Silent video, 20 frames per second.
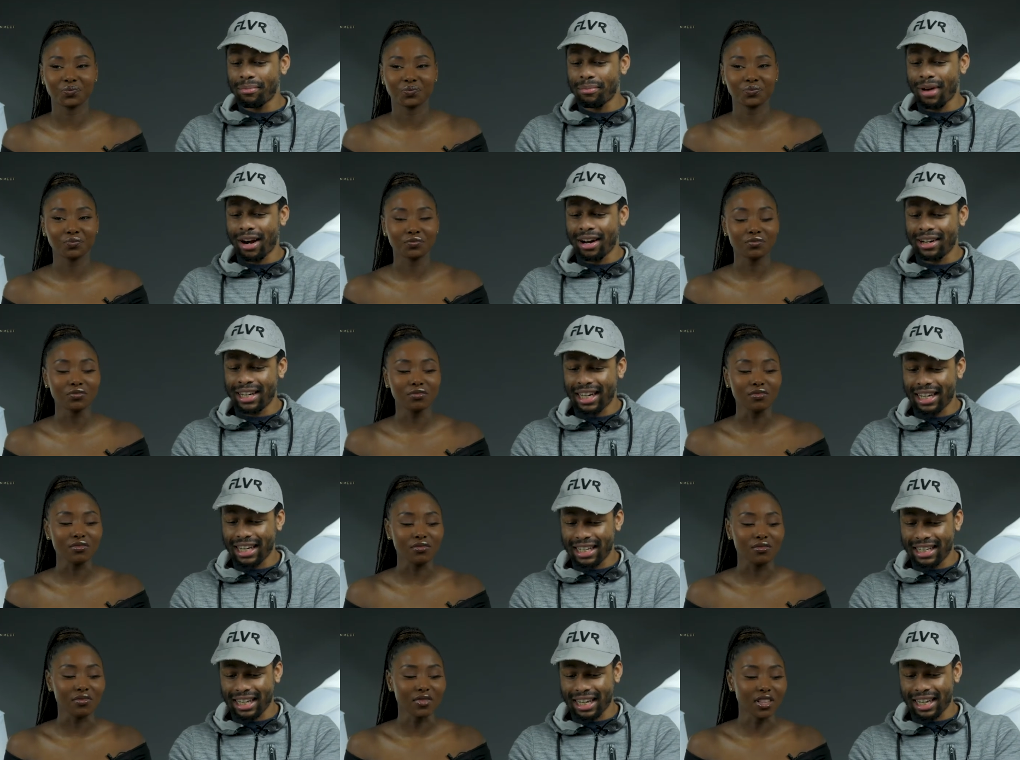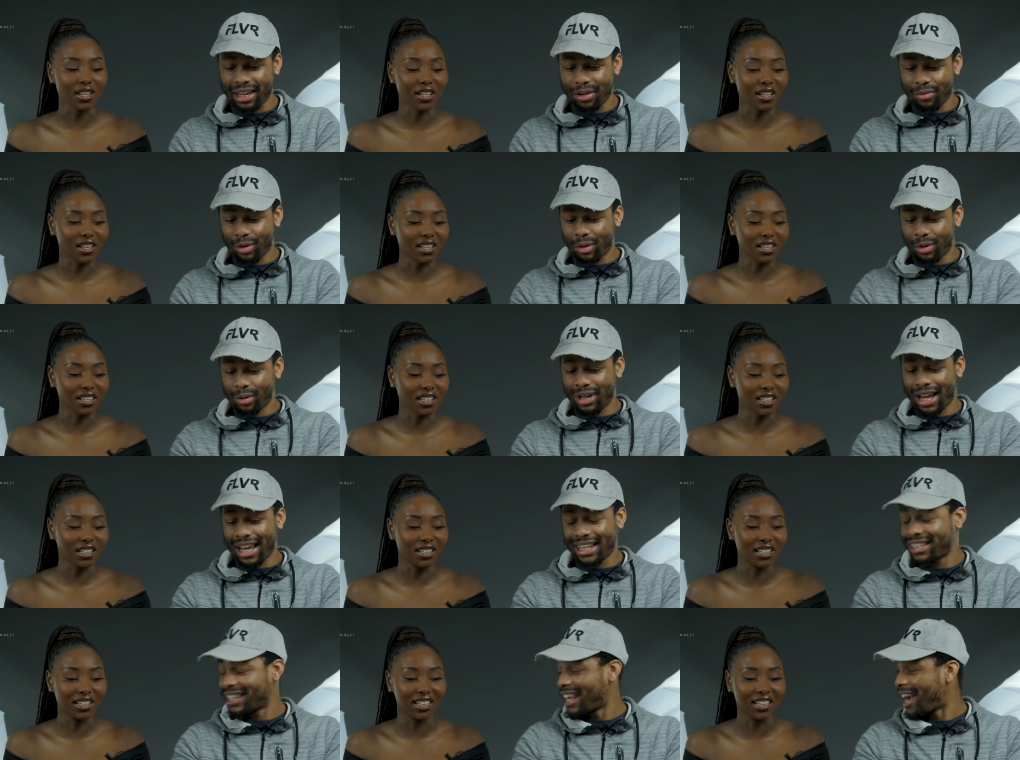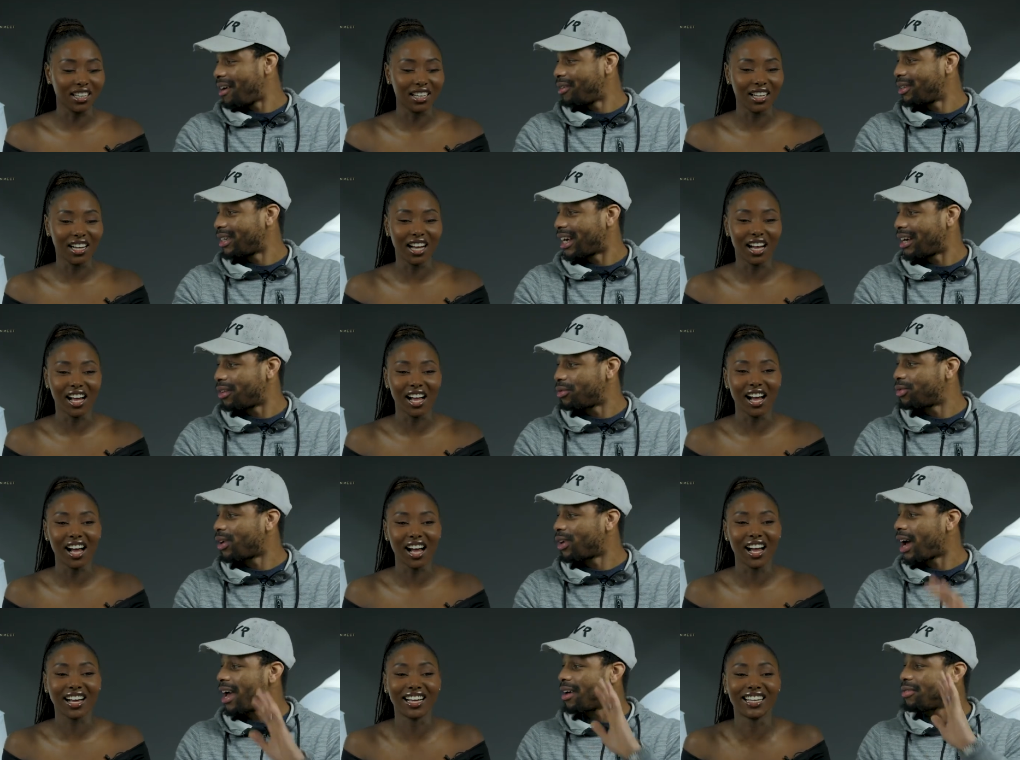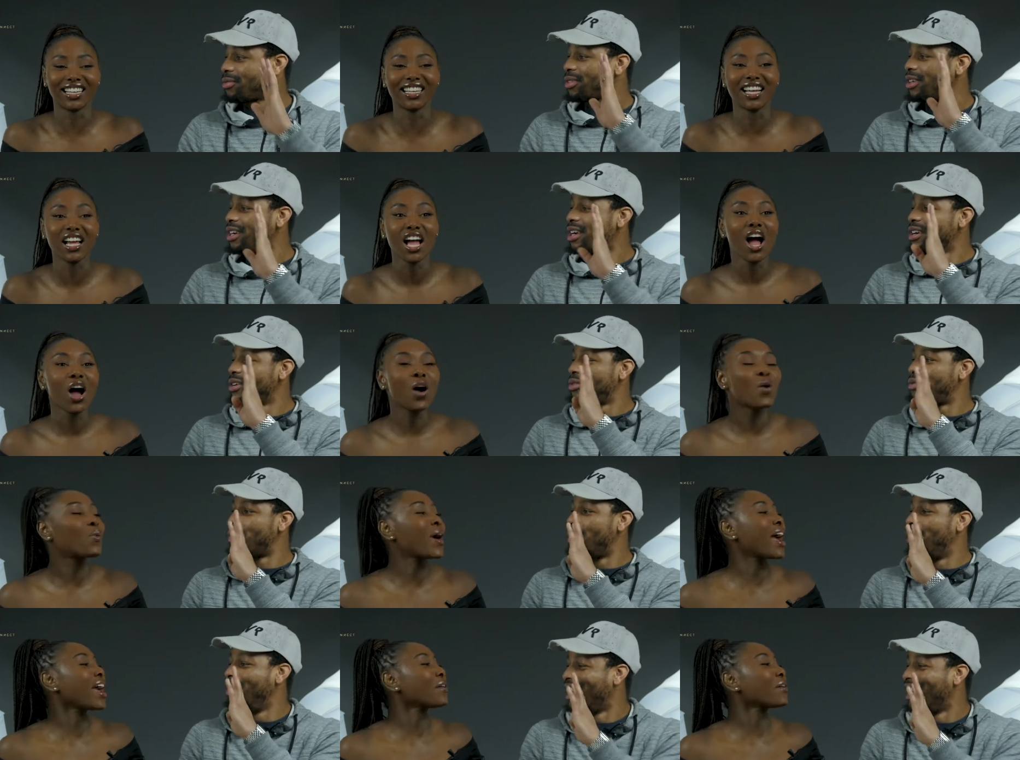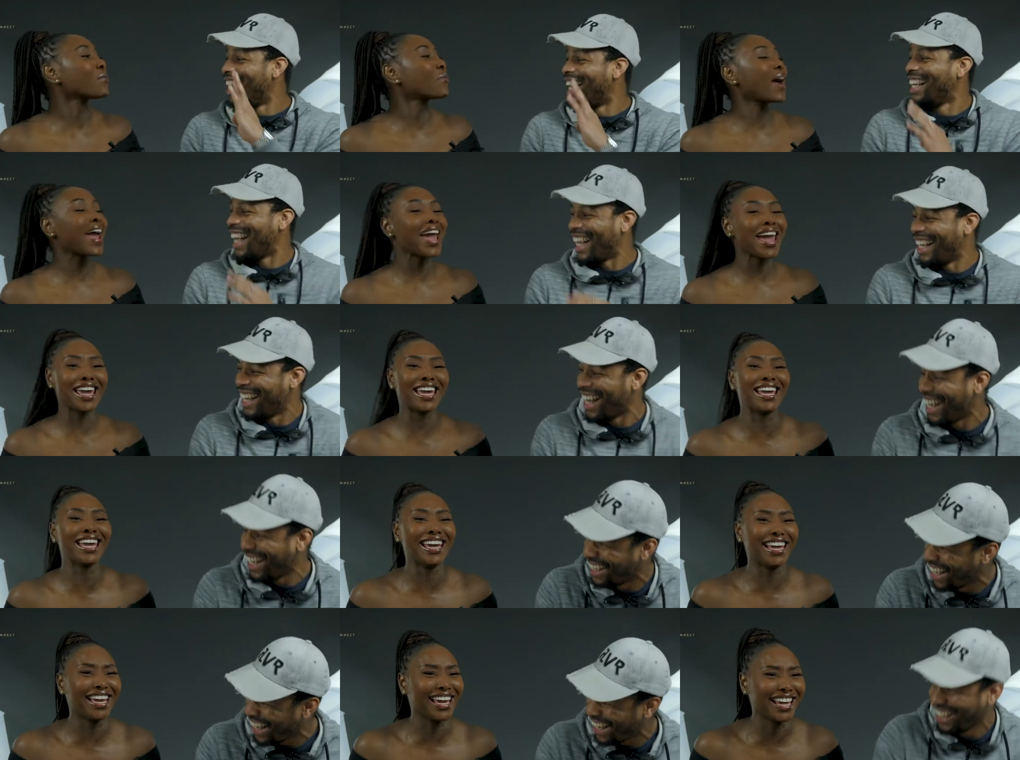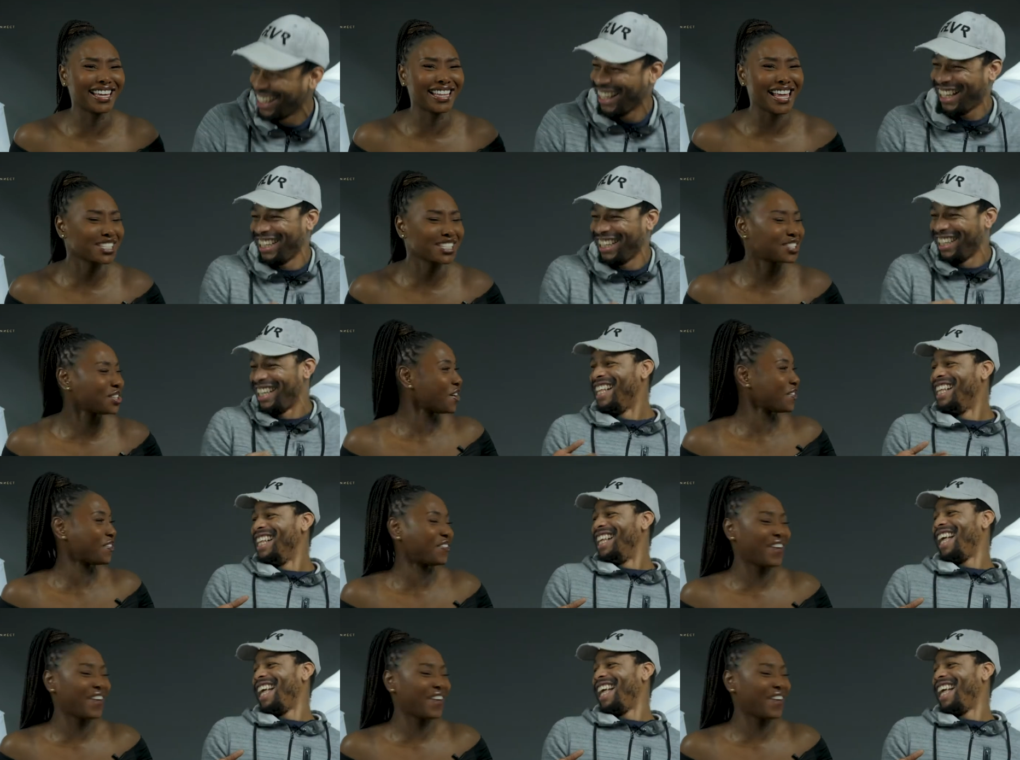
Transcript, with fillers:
Speaker 1: it marinate and then give you a nice countdown. Five. Four, wait, wait! That's not